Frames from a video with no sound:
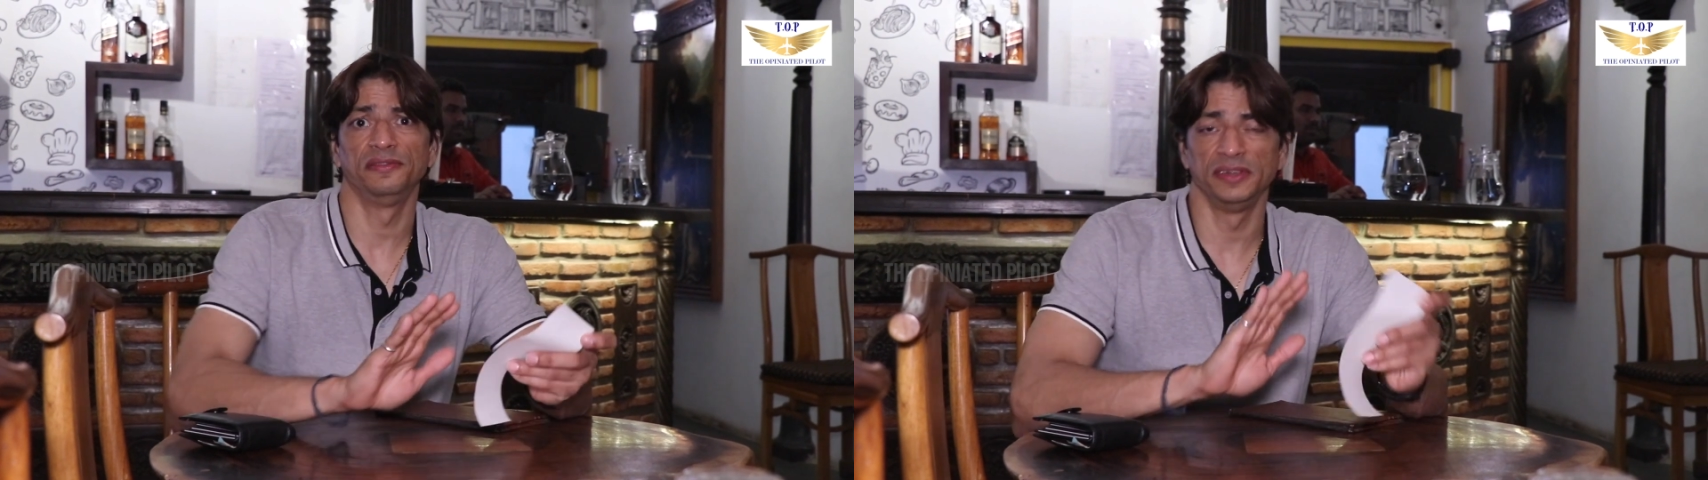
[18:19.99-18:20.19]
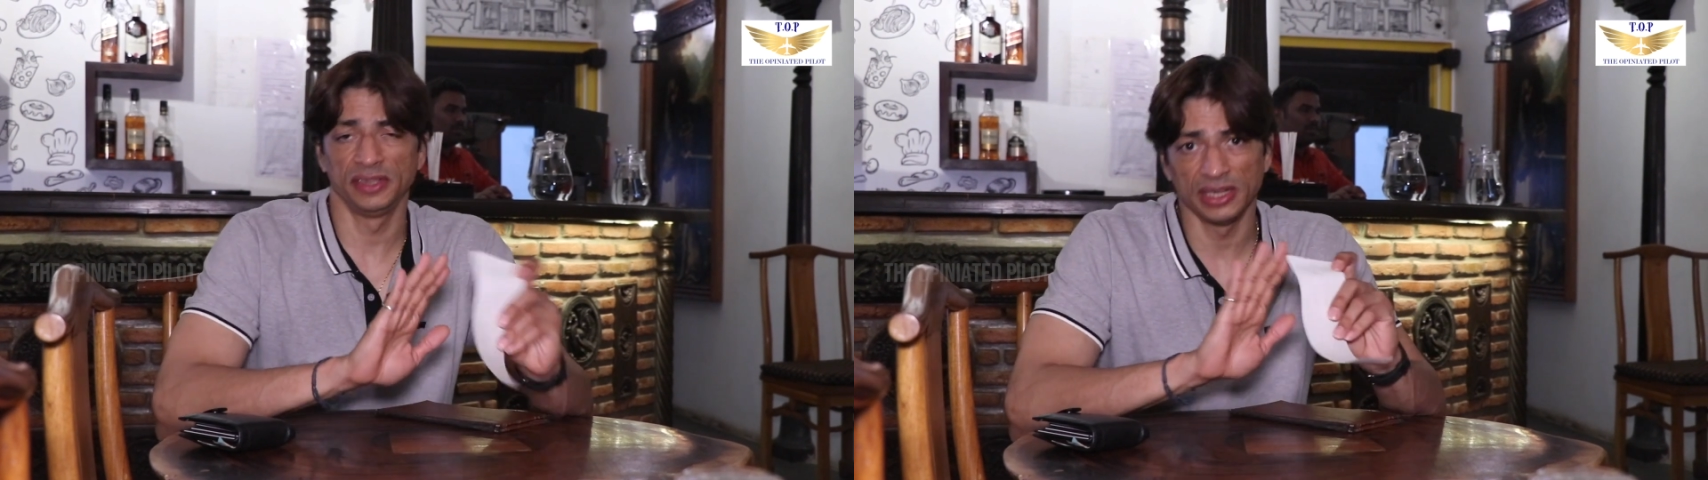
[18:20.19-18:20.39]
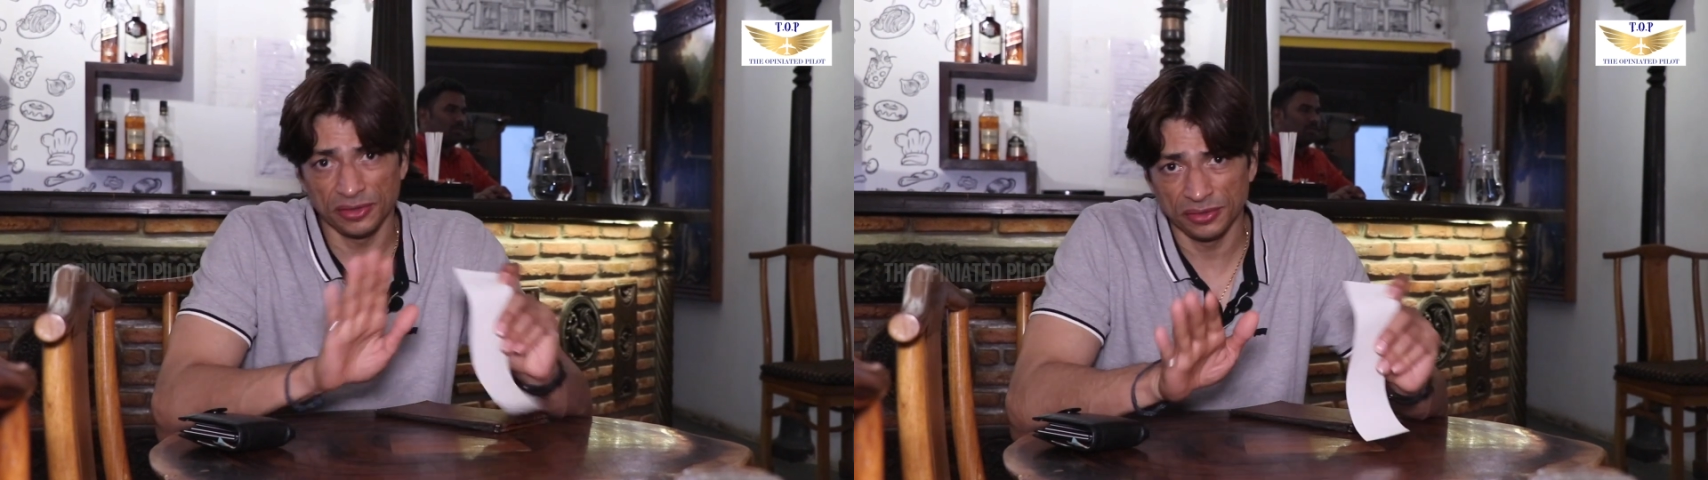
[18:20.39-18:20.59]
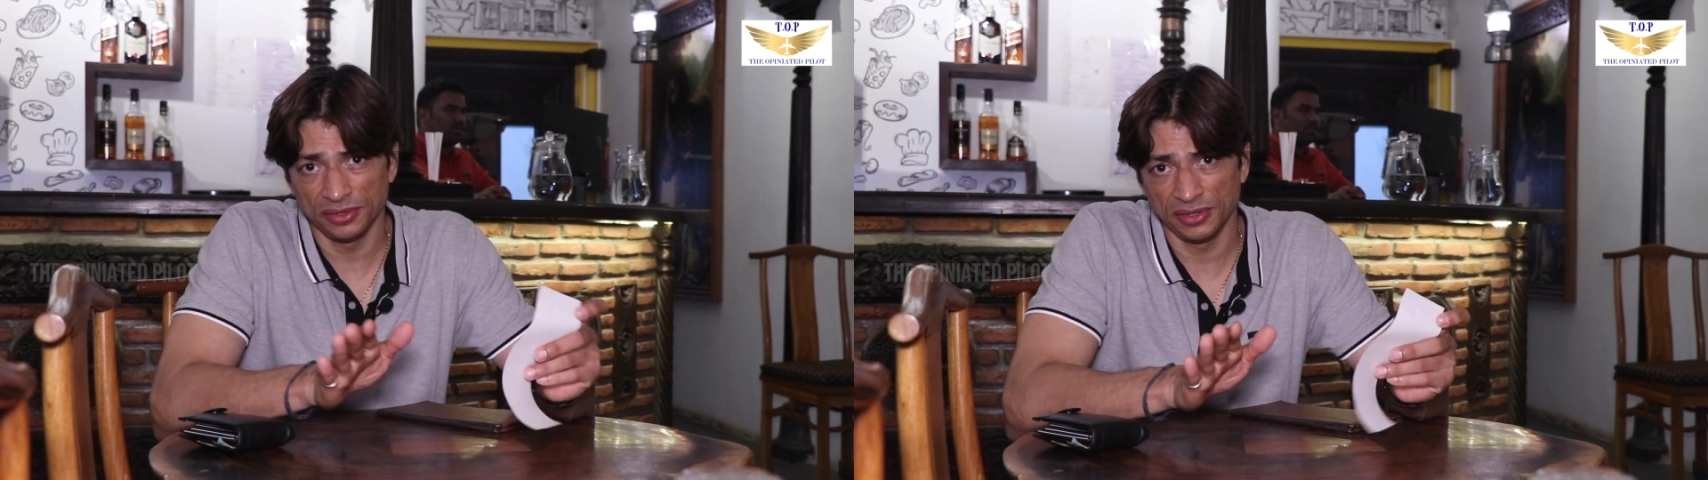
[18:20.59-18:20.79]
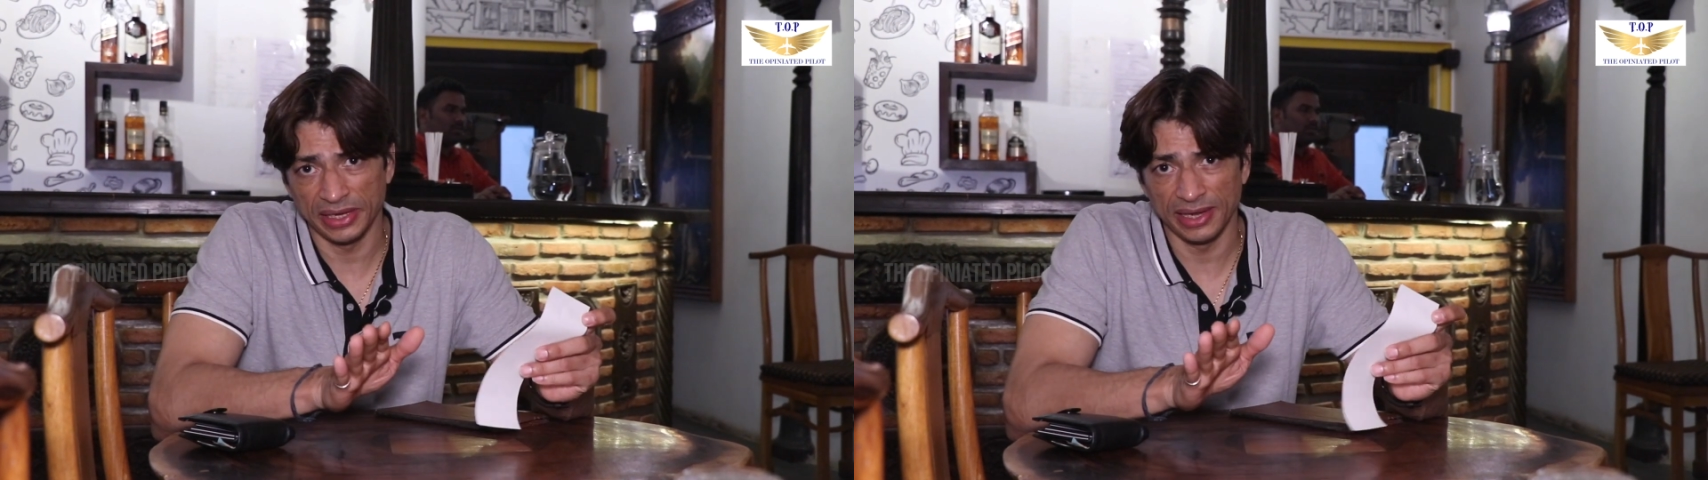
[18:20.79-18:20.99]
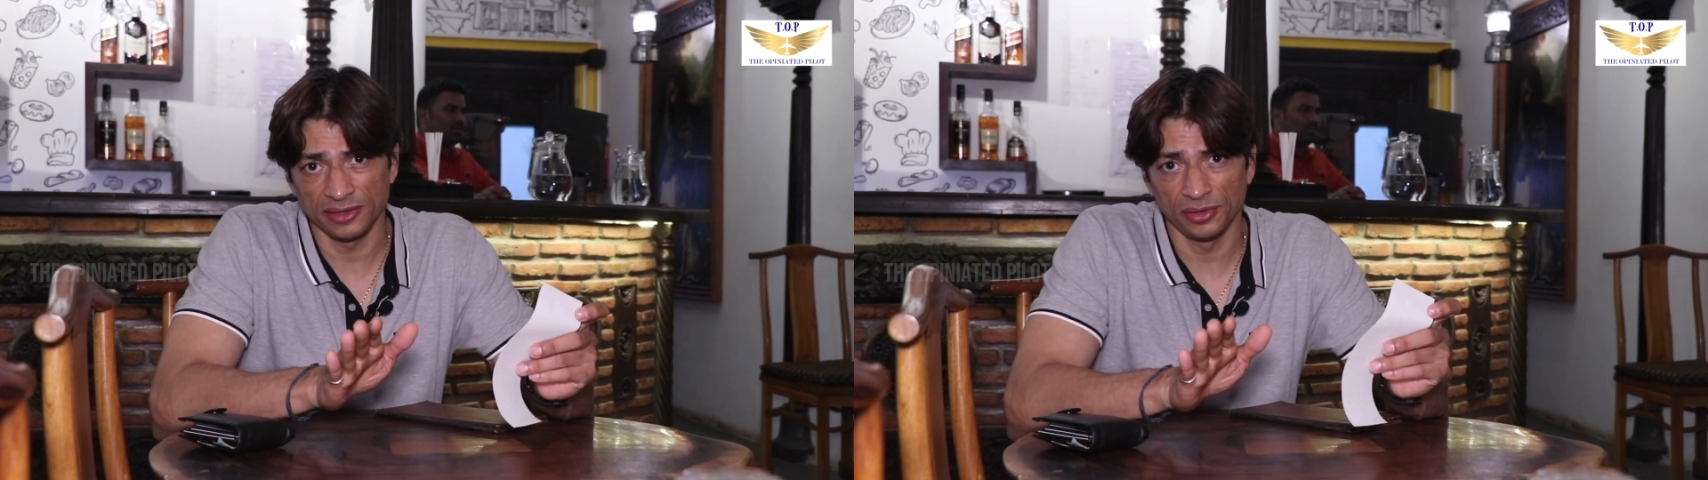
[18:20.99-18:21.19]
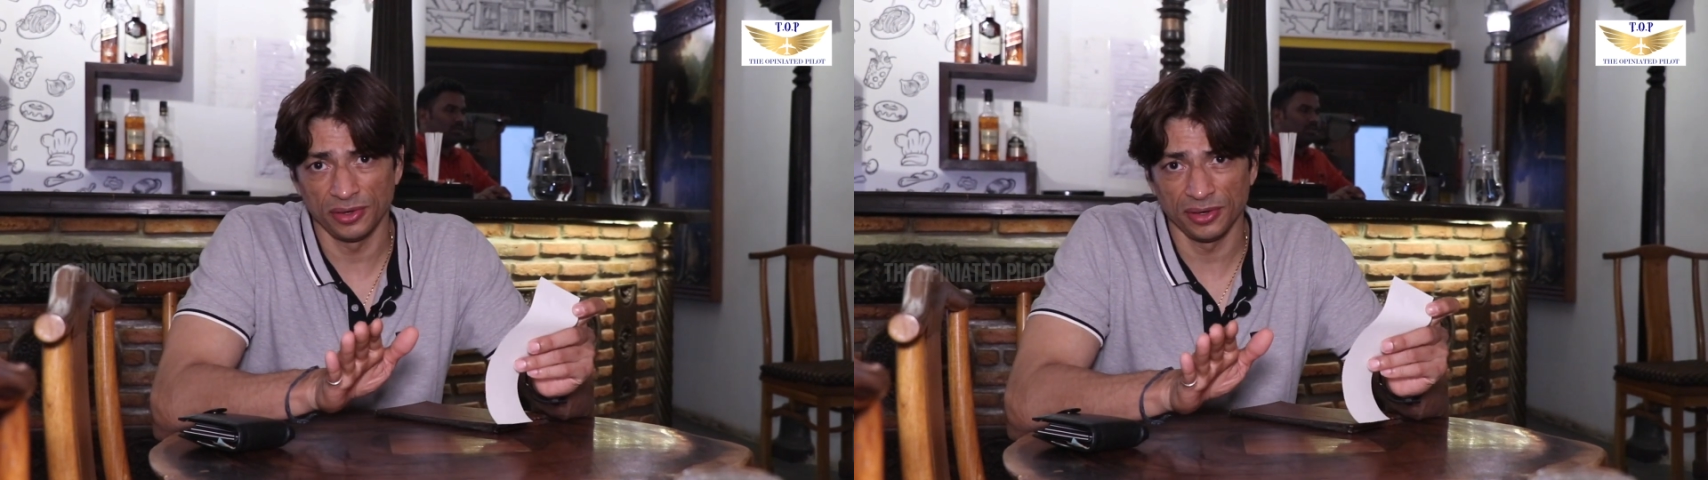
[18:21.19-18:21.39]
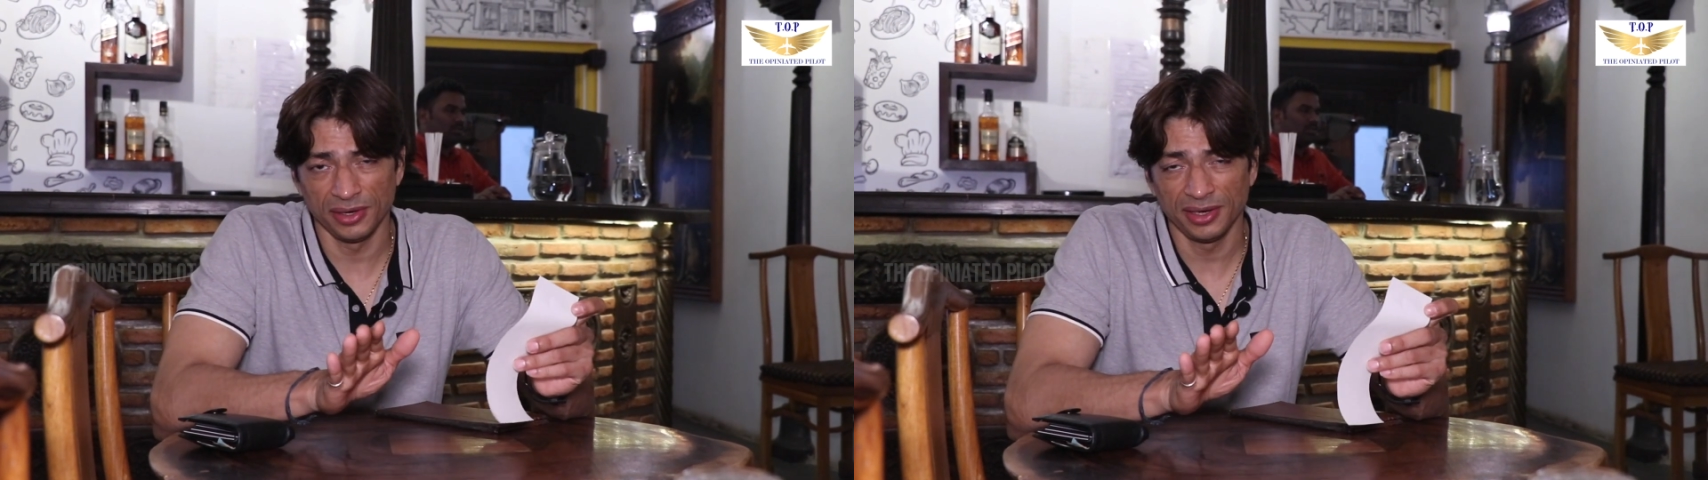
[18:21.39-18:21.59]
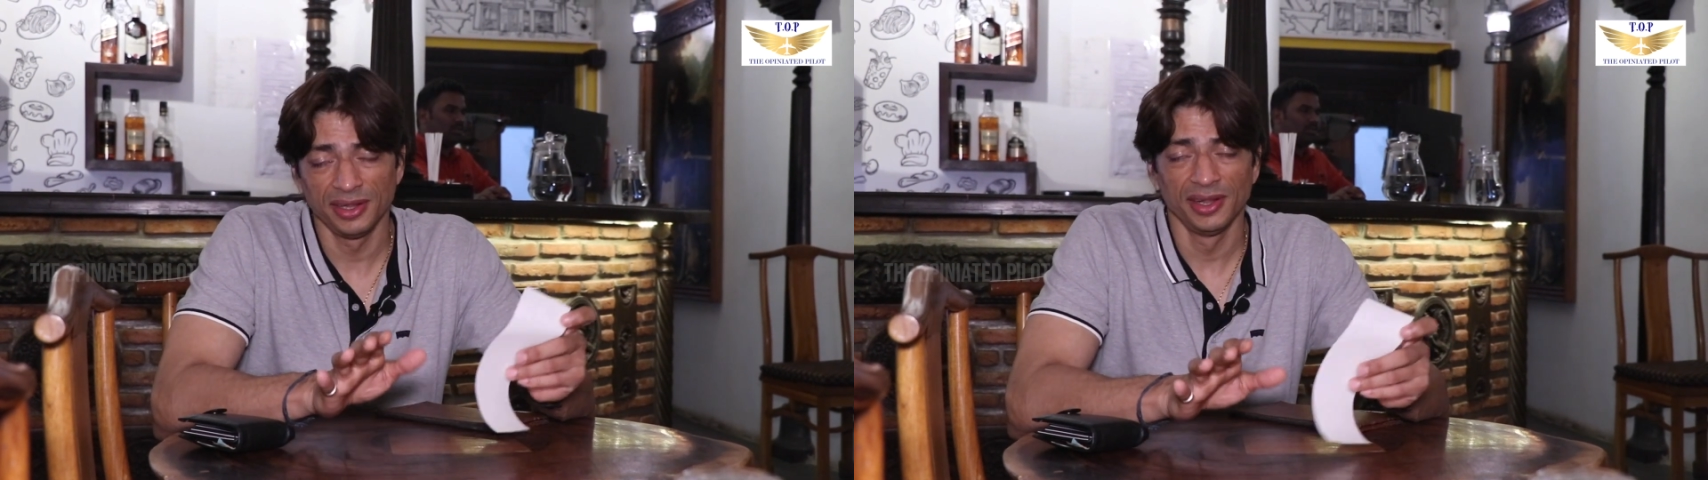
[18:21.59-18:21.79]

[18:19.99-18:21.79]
without alcohol